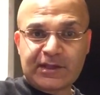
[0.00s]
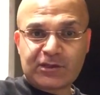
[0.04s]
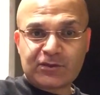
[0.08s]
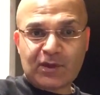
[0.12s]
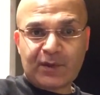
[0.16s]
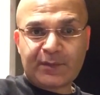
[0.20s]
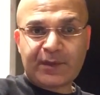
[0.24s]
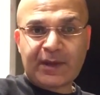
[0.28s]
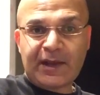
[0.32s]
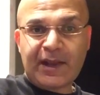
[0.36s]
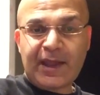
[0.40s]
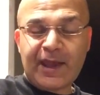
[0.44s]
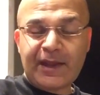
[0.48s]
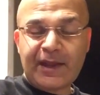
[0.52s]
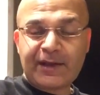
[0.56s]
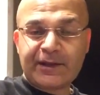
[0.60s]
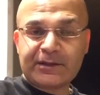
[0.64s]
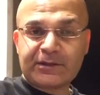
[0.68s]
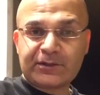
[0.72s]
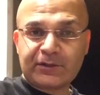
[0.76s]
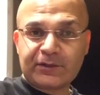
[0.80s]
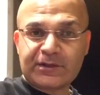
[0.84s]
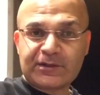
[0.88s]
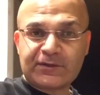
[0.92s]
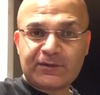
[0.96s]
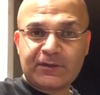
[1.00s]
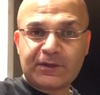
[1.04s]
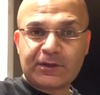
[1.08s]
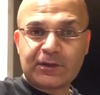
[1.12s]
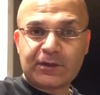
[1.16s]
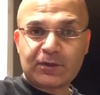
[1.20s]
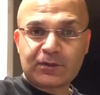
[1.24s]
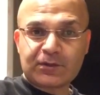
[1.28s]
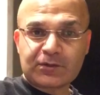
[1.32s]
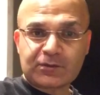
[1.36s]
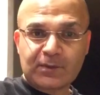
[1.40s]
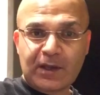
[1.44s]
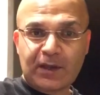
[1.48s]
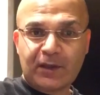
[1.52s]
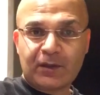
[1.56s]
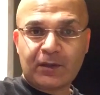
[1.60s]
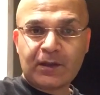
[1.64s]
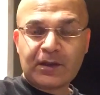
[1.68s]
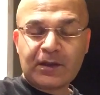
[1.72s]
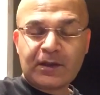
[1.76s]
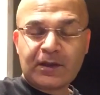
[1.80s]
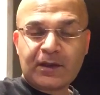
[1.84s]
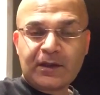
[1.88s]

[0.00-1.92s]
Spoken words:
So I'm going to add it to this video as well,